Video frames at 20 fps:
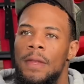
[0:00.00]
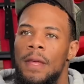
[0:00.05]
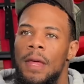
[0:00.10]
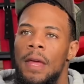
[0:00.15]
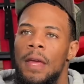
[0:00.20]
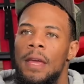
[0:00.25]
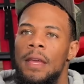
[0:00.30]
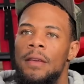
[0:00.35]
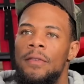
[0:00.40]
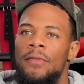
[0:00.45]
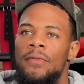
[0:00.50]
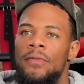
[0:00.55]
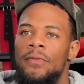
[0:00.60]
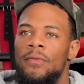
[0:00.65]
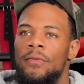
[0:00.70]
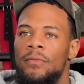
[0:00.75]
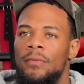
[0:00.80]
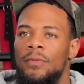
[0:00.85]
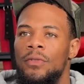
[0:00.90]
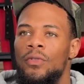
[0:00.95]
He
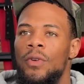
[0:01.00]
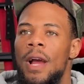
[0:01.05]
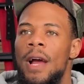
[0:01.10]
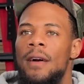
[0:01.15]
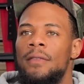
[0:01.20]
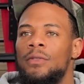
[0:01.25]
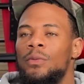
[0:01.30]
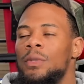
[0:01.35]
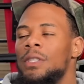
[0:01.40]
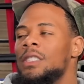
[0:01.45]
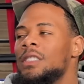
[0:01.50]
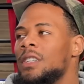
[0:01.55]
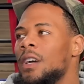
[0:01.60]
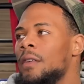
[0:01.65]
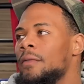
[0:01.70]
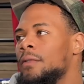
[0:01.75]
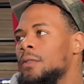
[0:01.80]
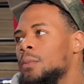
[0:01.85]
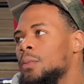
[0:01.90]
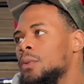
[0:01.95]
thrives when he's
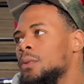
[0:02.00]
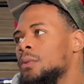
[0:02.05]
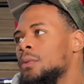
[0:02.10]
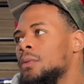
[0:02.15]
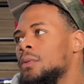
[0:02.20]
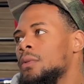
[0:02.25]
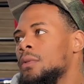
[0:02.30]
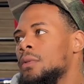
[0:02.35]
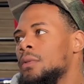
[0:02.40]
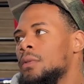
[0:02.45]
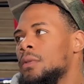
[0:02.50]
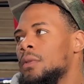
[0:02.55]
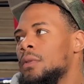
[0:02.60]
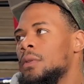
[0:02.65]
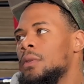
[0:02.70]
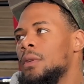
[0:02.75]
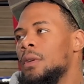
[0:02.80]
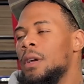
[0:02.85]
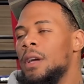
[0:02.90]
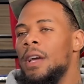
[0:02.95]
comfortable,
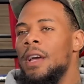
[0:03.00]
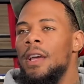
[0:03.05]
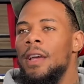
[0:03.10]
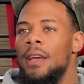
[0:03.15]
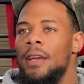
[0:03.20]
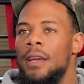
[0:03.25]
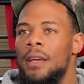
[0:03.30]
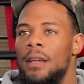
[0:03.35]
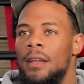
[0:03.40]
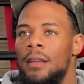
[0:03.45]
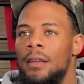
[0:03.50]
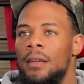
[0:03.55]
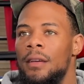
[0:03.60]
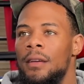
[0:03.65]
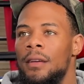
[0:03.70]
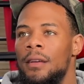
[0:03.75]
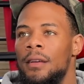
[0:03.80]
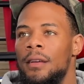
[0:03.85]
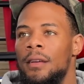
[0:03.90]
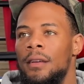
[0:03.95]
and
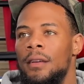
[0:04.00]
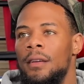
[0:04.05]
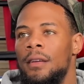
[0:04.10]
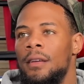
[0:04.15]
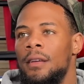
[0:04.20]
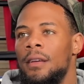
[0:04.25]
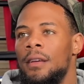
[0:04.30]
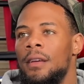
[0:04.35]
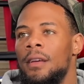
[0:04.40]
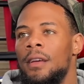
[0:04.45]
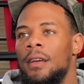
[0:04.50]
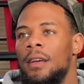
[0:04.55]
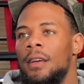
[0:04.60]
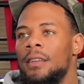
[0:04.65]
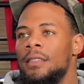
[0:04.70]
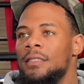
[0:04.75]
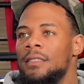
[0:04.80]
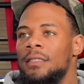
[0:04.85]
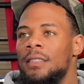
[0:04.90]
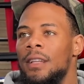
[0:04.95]

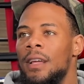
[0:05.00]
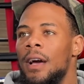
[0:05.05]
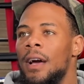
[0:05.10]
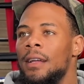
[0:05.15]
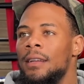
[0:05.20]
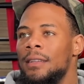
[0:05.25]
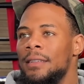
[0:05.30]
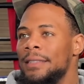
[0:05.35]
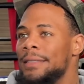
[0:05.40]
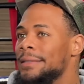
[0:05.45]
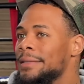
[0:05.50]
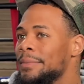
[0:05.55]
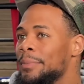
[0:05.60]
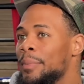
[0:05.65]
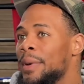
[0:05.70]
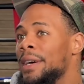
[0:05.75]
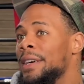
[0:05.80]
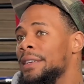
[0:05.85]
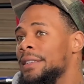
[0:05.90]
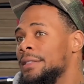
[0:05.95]
he's not his
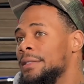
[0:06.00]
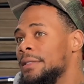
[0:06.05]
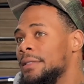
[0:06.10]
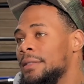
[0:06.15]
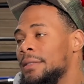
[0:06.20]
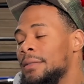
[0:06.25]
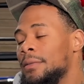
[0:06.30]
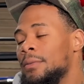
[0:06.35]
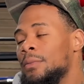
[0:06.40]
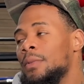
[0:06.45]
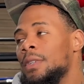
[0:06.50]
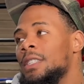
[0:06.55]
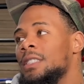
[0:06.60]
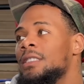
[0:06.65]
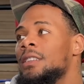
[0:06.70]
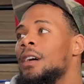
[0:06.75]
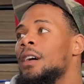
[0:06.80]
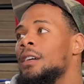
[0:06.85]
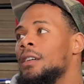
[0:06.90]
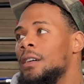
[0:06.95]
best when he's
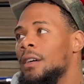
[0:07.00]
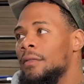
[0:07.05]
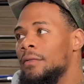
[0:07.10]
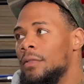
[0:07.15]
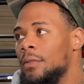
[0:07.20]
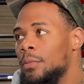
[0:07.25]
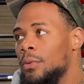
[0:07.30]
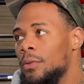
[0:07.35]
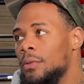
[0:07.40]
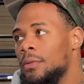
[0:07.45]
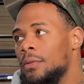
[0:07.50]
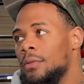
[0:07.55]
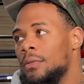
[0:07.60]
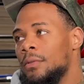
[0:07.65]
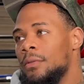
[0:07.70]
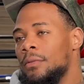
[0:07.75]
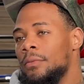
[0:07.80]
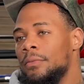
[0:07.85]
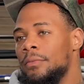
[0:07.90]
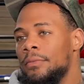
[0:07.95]
uncomfortable,
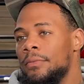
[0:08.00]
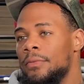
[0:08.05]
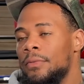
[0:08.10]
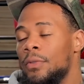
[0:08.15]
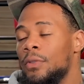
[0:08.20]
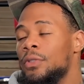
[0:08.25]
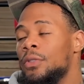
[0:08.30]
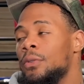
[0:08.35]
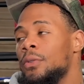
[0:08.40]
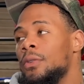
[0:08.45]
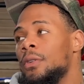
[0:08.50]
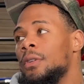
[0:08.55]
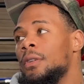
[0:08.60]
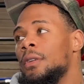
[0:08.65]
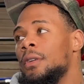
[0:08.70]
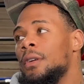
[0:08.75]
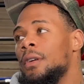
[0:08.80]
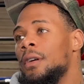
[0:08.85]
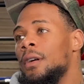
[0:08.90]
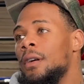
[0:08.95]
for sure.
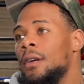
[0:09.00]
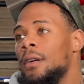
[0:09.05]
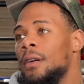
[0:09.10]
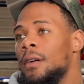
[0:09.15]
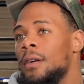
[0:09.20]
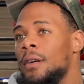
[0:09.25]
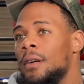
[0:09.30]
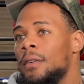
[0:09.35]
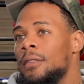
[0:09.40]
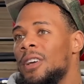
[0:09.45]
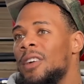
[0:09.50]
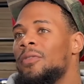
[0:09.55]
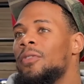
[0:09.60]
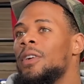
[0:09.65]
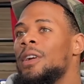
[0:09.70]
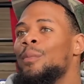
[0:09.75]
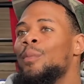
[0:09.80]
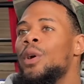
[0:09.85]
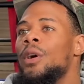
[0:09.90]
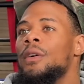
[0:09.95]
That
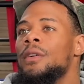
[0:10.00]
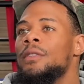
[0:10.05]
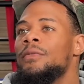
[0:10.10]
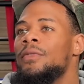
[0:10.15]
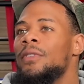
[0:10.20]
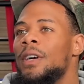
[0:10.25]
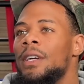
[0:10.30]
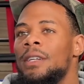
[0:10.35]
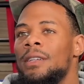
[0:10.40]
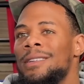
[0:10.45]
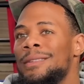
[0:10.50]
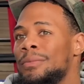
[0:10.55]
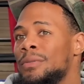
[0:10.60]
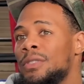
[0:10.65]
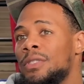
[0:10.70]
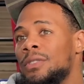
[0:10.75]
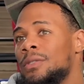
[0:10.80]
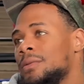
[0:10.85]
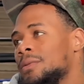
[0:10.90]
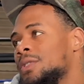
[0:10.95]
Frank Martin fight, he
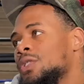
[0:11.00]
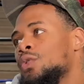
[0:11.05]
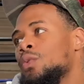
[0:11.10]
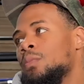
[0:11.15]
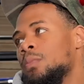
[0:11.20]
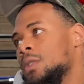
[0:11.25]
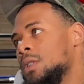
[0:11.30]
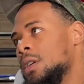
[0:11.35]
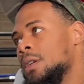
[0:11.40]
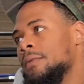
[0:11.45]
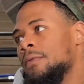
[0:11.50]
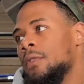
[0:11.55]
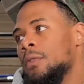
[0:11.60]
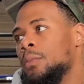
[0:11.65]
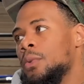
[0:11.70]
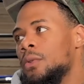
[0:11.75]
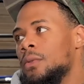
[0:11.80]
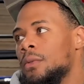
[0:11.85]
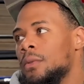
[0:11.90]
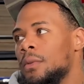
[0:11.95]
was super
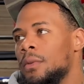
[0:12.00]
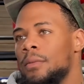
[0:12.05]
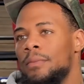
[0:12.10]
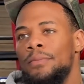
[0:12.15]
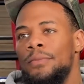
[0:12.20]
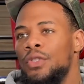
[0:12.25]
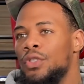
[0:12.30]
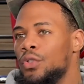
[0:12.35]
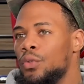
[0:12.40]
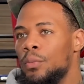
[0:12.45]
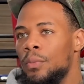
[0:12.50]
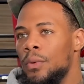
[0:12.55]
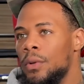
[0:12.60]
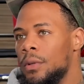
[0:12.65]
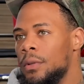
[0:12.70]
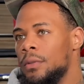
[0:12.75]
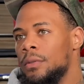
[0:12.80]
comfortable, super.